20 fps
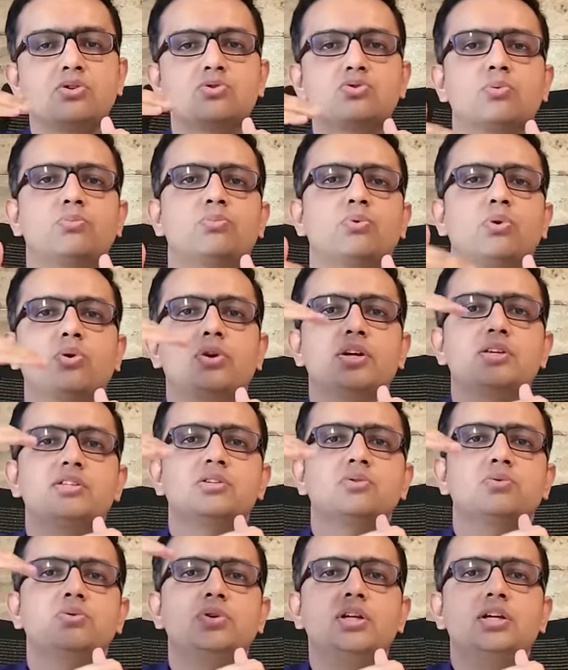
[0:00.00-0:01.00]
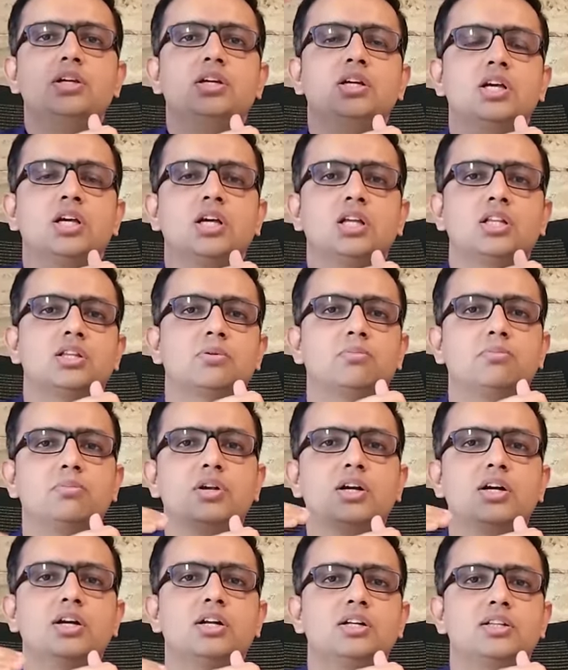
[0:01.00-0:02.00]
So progressively the
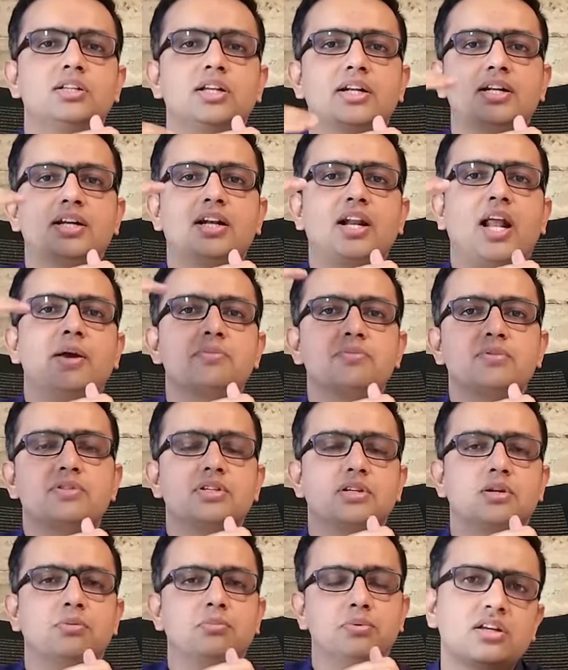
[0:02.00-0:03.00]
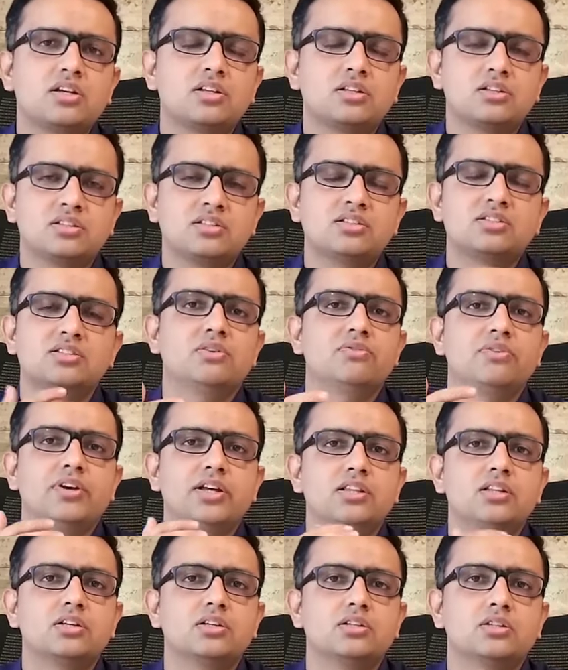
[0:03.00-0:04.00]
blood that climbs up. This is the
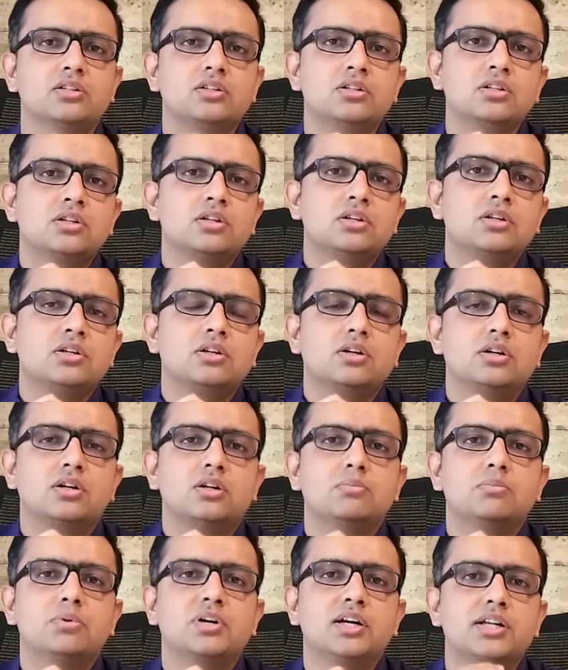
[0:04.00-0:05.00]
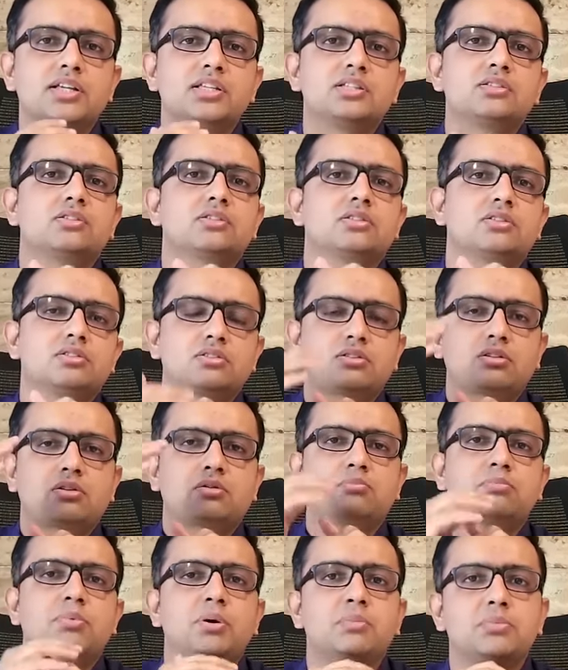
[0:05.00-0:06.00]
way the blood is
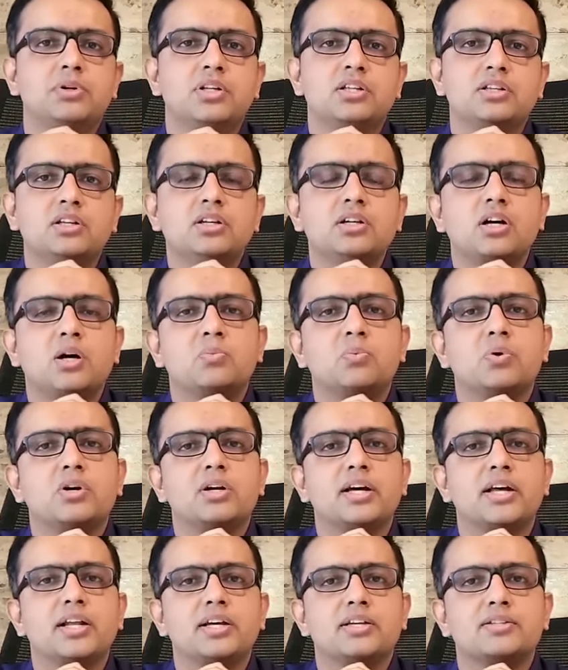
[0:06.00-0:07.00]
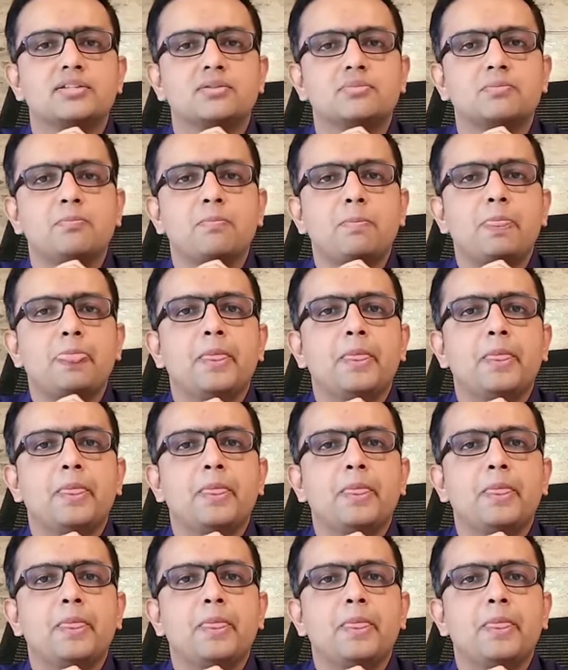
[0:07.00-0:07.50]
pumped in the upward direction.